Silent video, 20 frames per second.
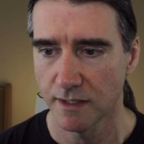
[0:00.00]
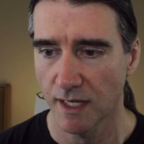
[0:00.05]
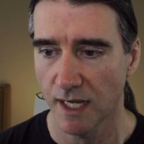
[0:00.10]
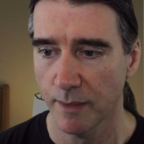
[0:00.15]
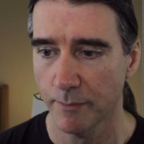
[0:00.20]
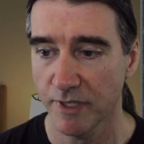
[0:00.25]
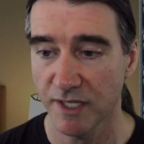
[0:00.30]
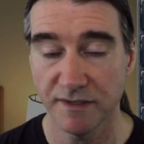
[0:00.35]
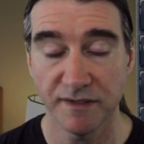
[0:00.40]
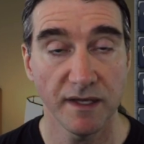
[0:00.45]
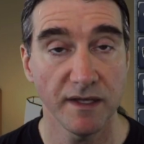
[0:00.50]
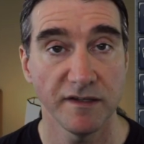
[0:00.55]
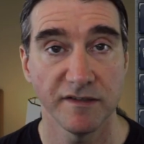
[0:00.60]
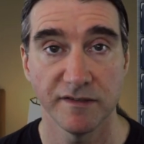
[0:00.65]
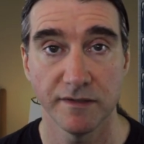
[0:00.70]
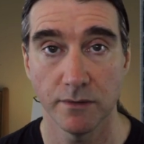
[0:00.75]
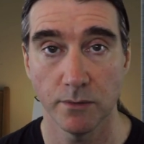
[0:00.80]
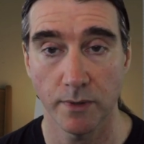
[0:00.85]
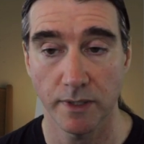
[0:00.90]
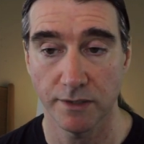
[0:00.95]
How many days
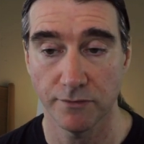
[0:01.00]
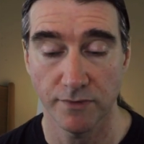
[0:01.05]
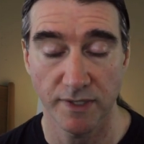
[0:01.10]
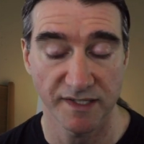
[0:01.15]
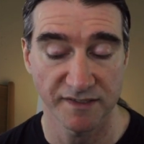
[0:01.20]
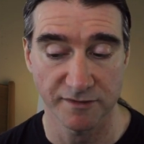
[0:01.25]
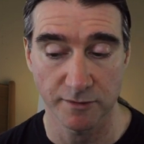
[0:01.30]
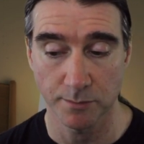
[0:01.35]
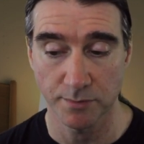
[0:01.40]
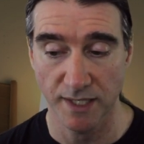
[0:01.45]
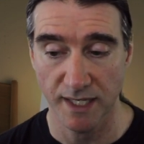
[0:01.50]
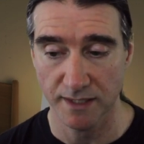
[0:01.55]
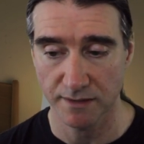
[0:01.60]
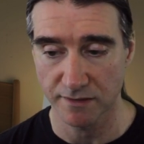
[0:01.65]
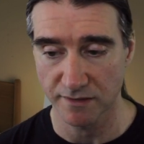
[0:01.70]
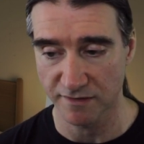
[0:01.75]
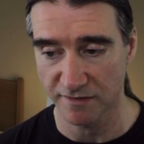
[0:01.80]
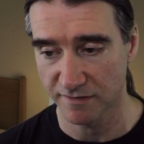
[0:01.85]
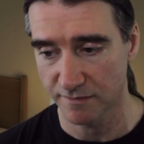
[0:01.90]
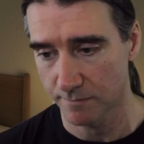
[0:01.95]
do you want to rest or
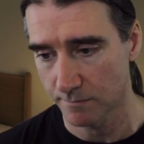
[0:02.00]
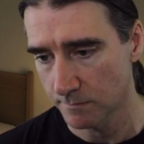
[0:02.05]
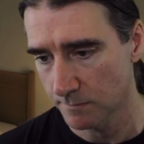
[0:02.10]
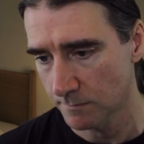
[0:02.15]
practice?